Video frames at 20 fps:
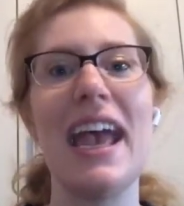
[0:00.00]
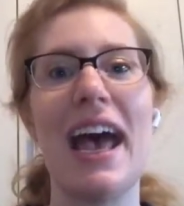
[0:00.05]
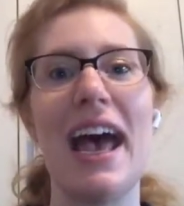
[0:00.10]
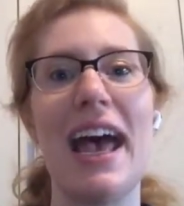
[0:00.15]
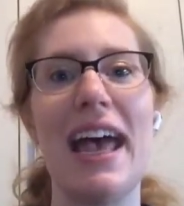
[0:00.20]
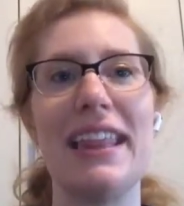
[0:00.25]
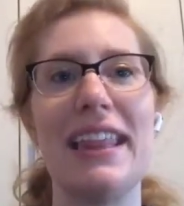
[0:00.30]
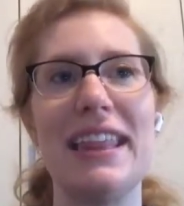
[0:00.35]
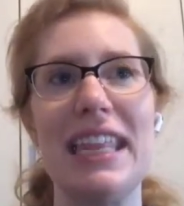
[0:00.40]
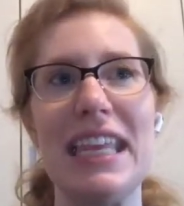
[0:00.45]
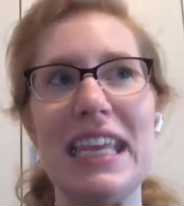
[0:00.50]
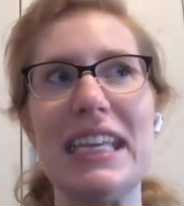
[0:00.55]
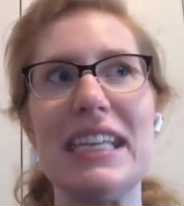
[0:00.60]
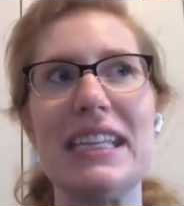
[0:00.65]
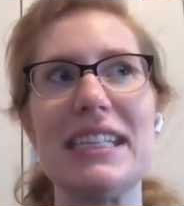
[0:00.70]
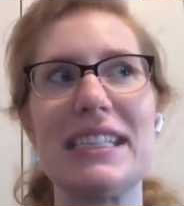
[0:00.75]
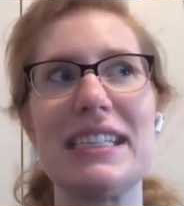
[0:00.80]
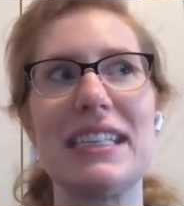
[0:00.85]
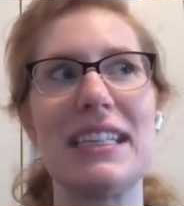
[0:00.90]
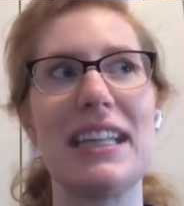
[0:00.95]

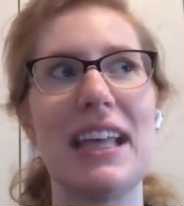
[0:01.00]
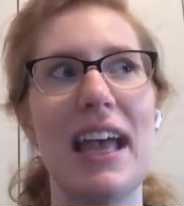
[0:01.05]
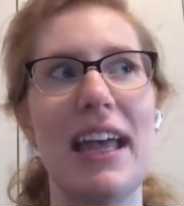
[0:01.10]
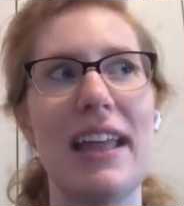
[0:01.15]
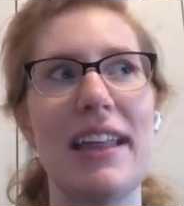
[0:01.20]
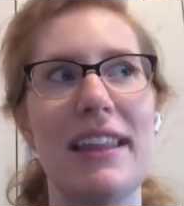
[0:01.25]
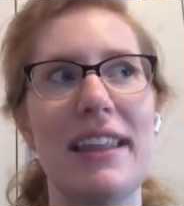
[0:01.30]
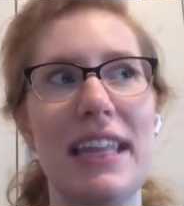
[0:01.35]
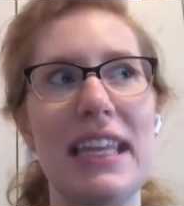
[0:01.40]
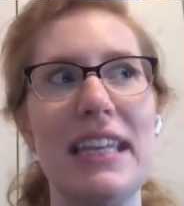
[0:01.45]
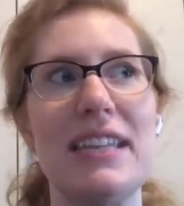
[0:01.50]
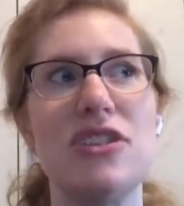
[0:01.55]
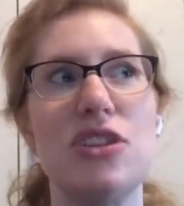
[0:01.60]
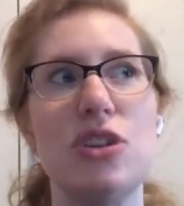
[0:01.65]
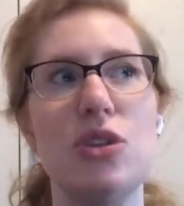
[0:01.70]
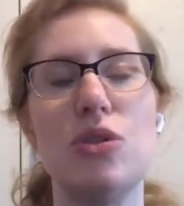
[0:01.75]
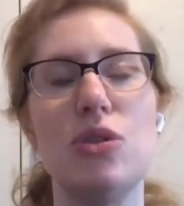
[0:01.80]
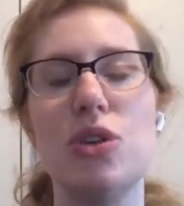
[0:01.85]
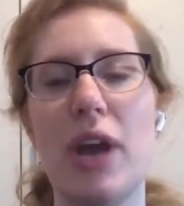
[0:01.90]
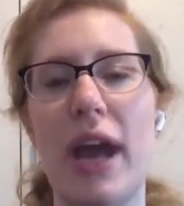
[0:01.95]
these
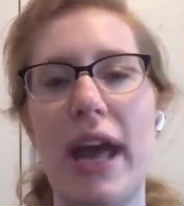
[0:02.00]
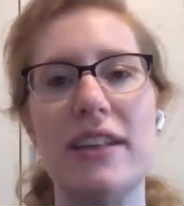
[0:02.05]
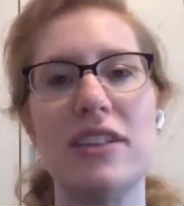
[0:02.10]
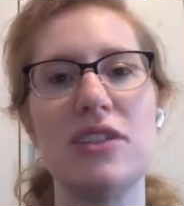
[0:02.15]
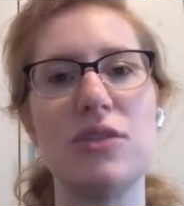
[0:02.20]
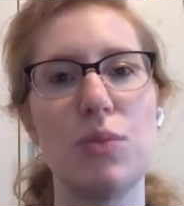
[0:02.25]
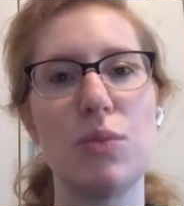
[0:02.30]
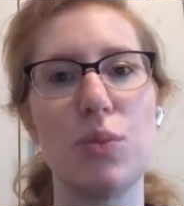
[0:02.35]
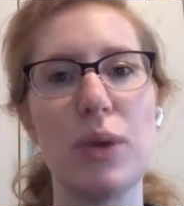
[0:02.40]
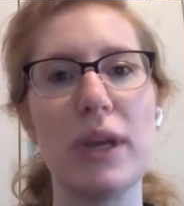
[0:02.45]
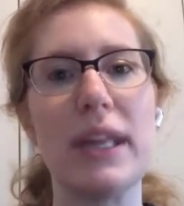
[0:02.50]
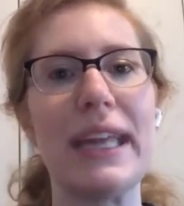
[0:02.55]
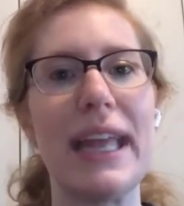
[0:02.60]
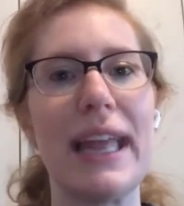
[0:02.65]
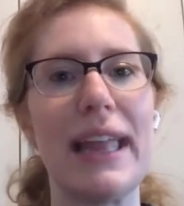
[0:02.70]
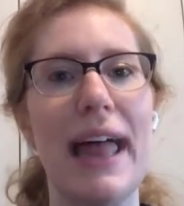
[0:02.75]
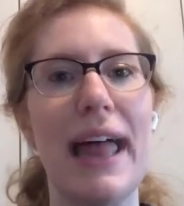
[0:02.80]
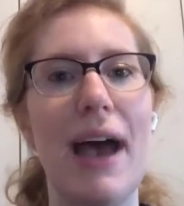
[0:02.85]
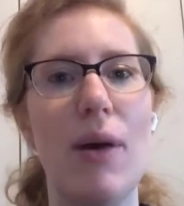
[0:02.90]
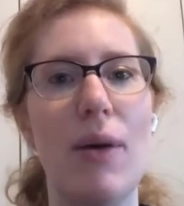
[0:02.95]
new trends really
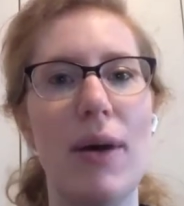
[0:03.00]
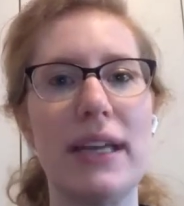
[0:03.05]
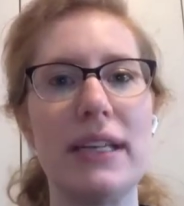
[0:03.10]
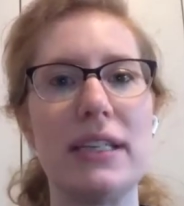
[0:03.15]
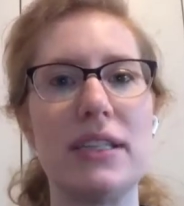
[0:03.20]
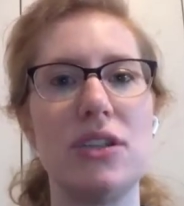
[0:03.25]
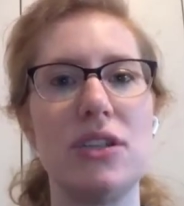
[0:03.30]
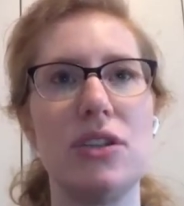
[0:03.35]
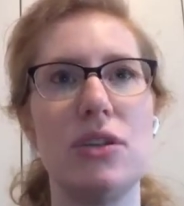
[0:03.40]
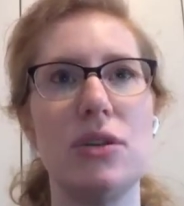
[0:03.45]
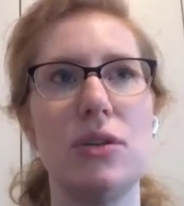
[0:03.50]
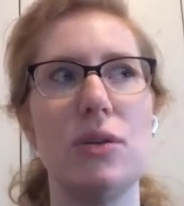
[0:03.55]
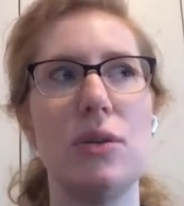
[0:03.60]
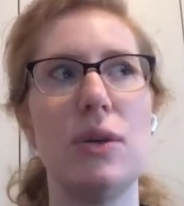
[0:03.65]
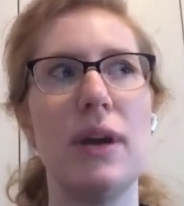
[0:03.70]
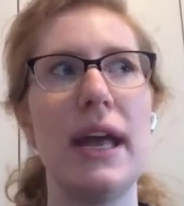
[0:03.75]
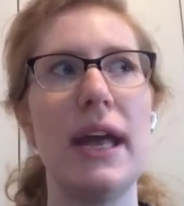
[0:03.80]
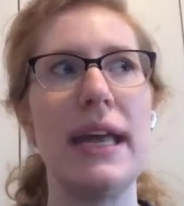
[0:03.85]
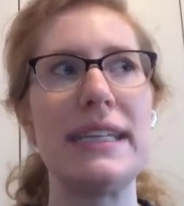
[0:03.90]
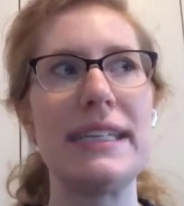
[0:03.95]
allow us to
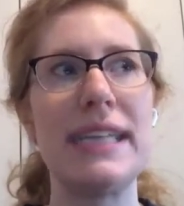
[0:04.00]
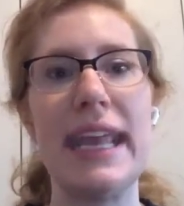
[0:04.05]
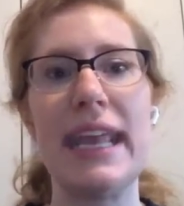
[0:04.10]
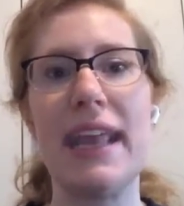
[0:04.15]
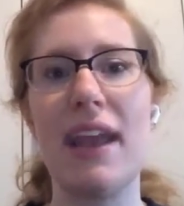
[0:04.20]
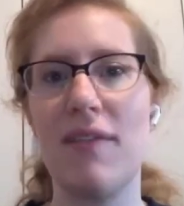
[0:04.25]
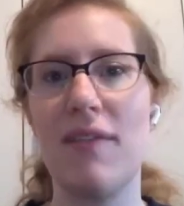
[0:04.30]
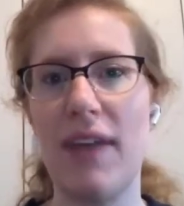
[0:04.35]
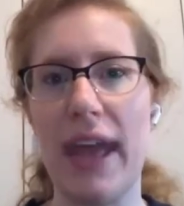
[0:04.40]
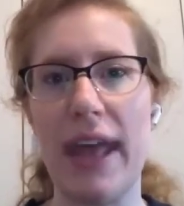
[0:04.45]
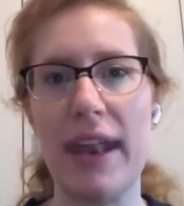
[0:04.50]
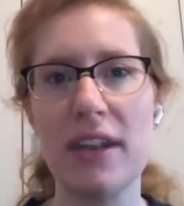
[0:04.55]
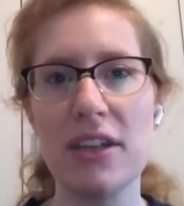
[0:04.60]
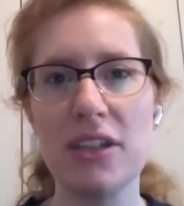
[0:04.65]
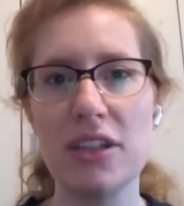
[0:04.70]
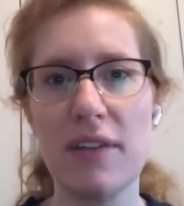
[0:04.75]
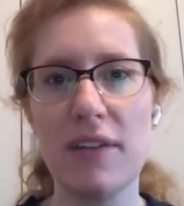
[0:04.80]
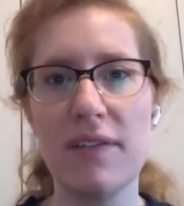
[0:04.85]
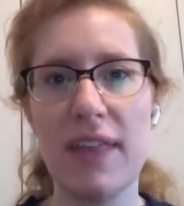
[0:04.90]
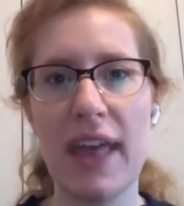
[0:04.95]
take advantage
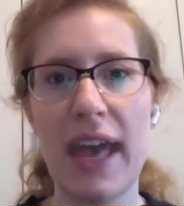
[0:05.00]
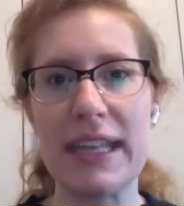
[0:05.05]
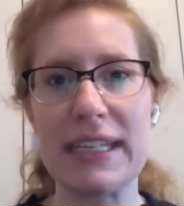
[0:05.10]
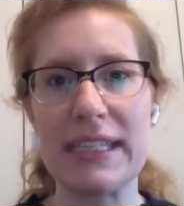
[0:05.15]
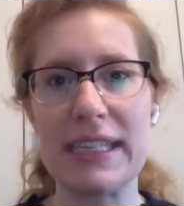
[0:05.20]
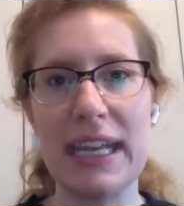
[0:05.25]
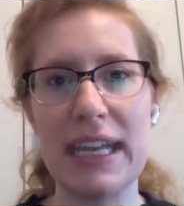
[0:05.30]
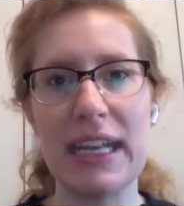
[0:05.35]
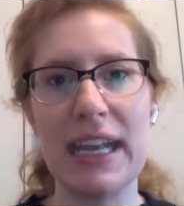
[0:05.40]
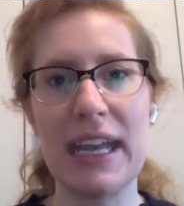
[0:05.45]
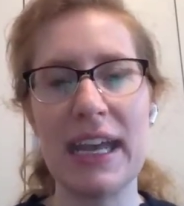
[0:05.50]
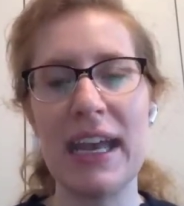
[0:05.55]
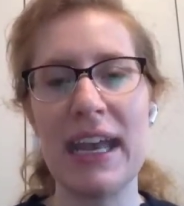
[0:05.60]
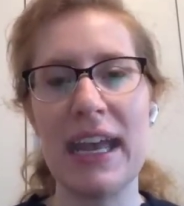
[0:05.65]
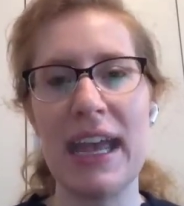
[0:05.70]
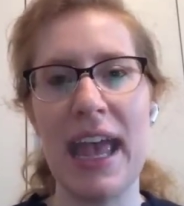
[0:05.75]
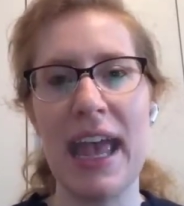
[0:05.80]
of that data.